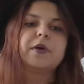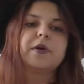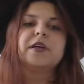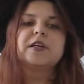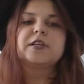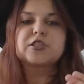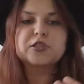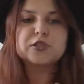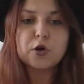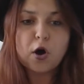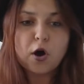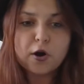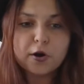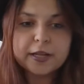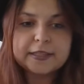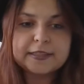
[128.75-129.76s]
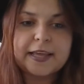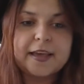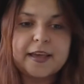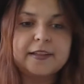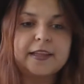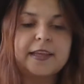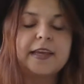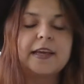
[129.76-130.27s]

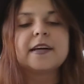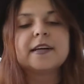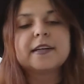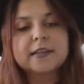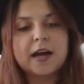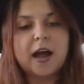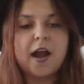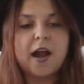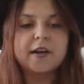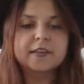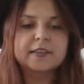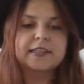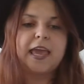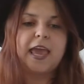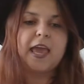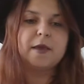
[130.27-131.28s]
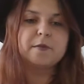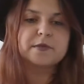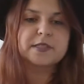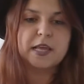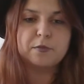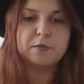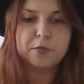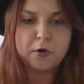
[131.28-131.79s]
storytelling, card games
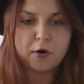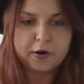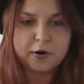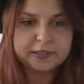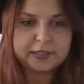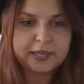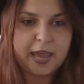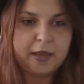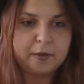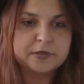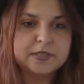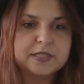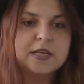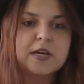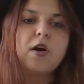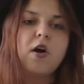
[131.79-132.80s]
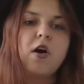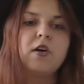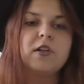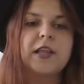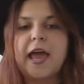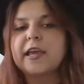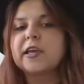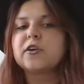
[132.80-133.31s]
and board games,
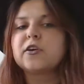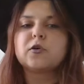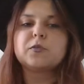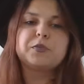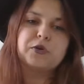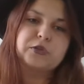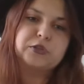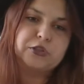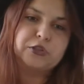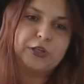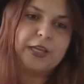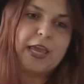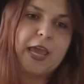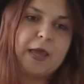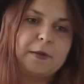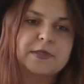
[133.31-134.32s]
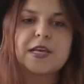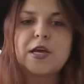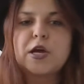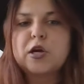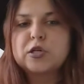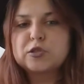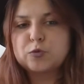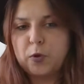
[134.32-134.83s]
online computer games,
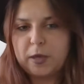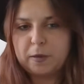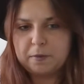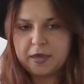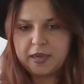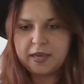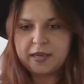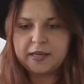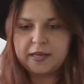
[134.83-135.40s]
swimming,